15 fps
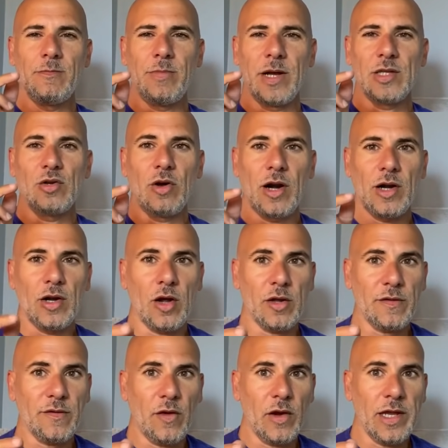but you are
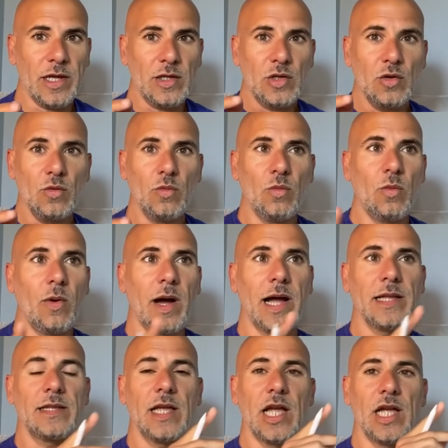not falling to
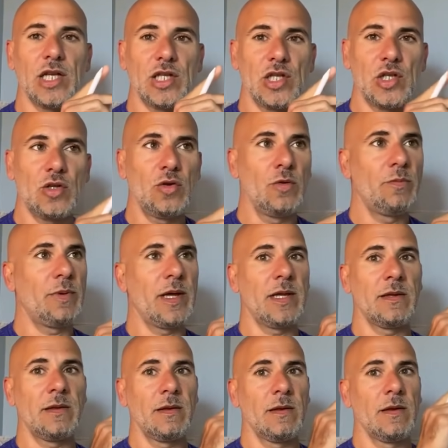what a
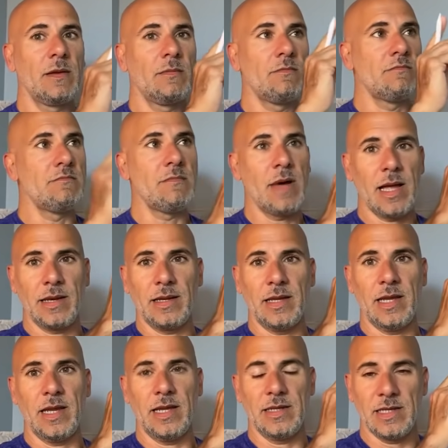stupid
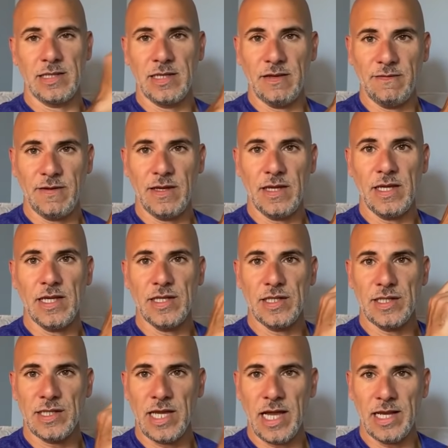monkey in the TV
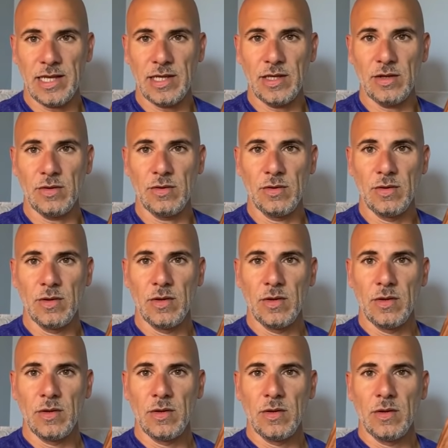is telling you,
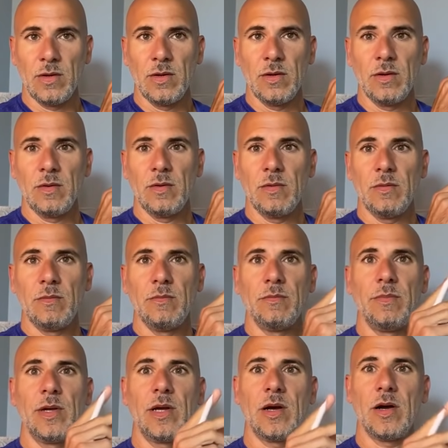
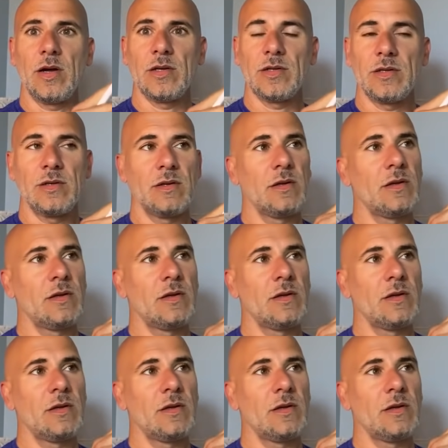because